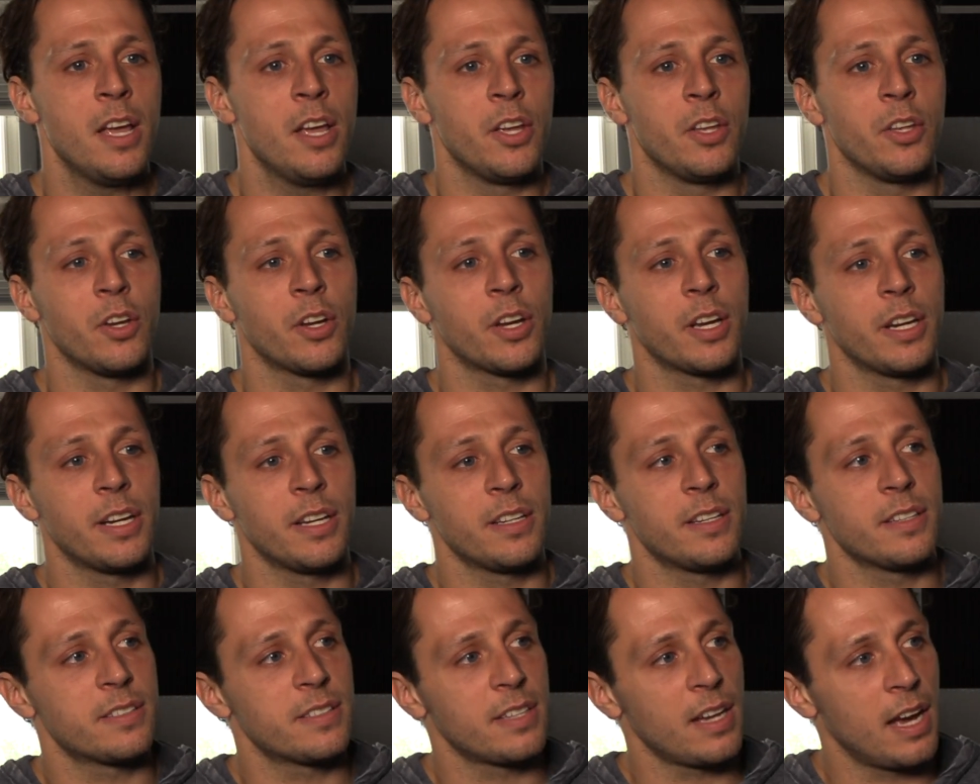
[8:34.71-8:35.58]
You're going to
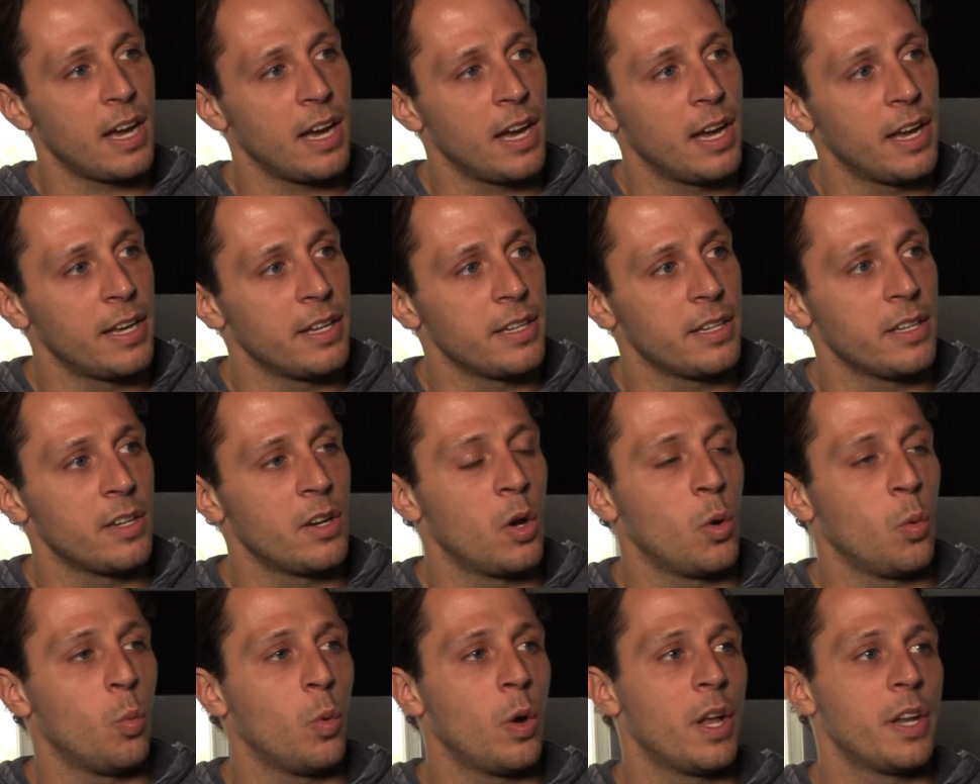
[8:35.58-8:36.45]
decide, you
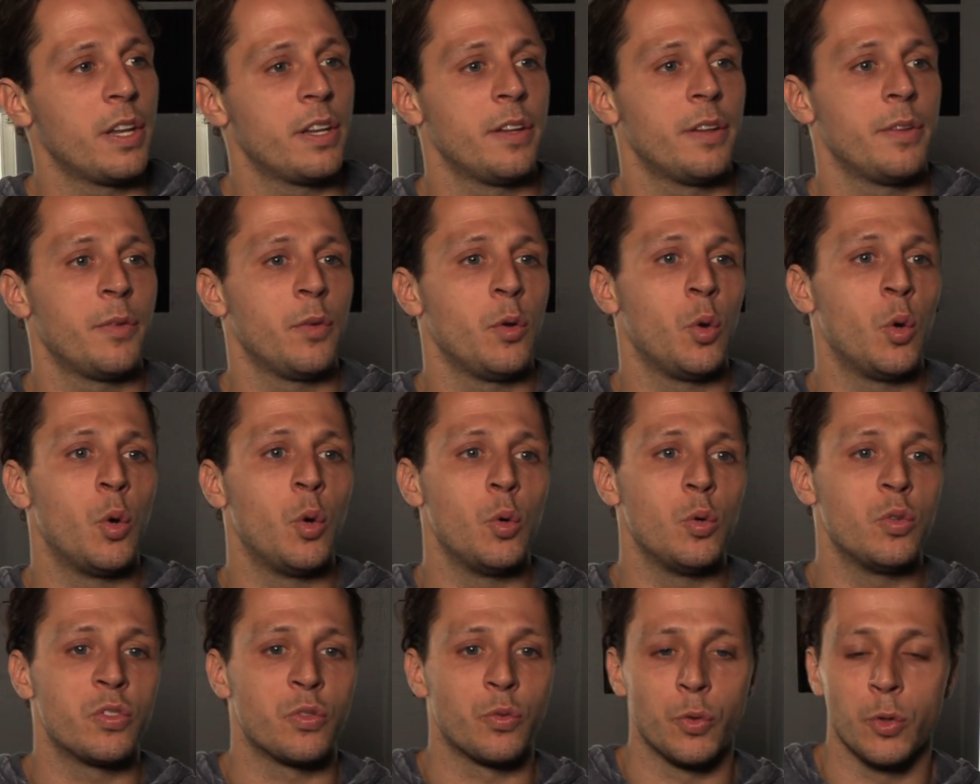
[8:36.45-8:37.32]
know,
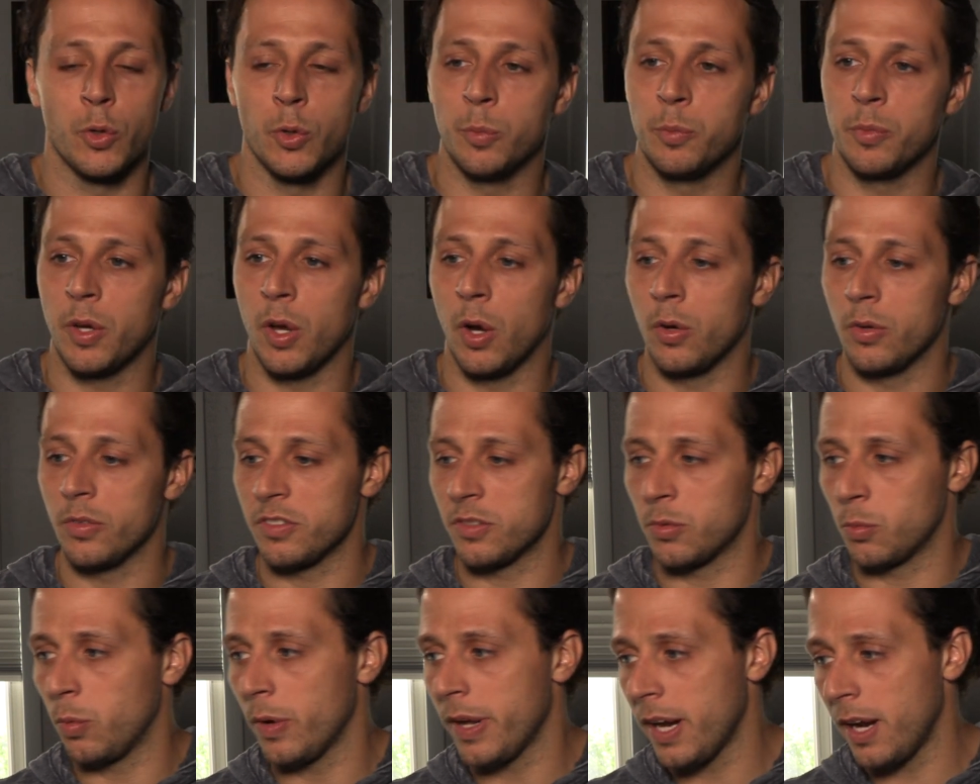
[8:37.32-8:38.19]
whose room goes
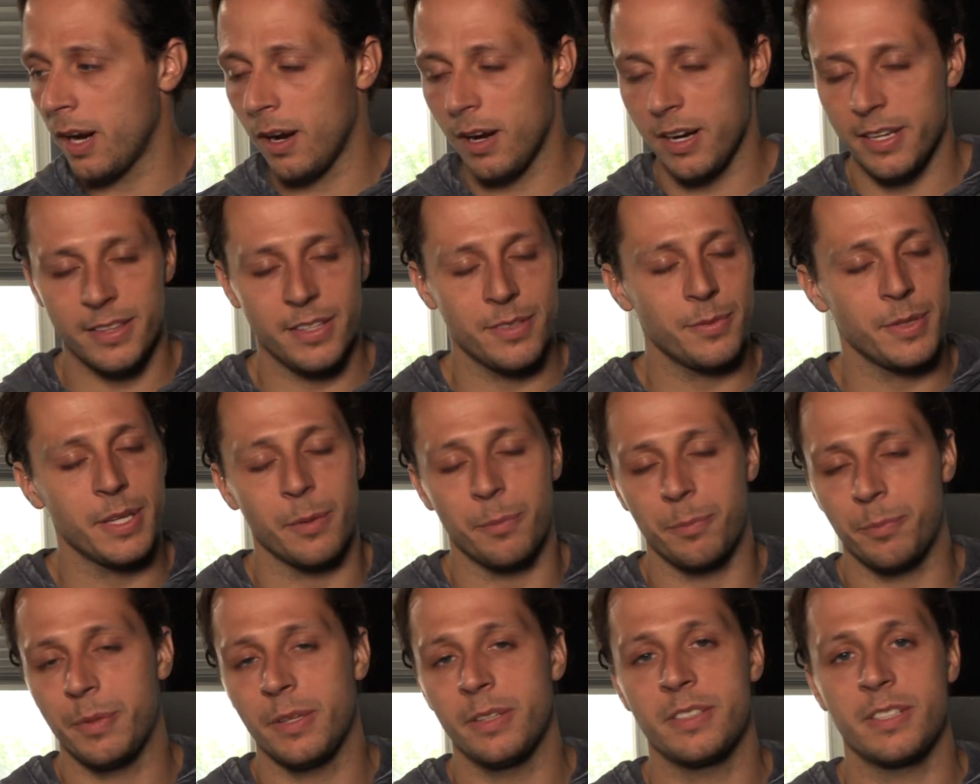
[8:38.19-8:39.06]
where, and
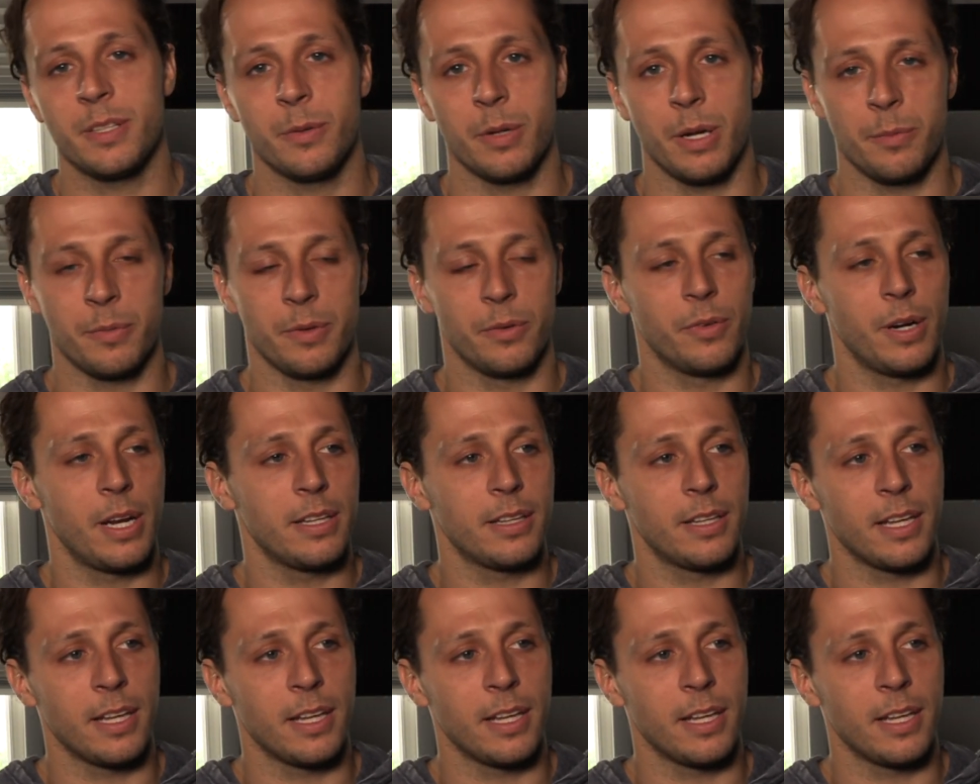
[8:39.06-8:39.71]
you see what I mean, right?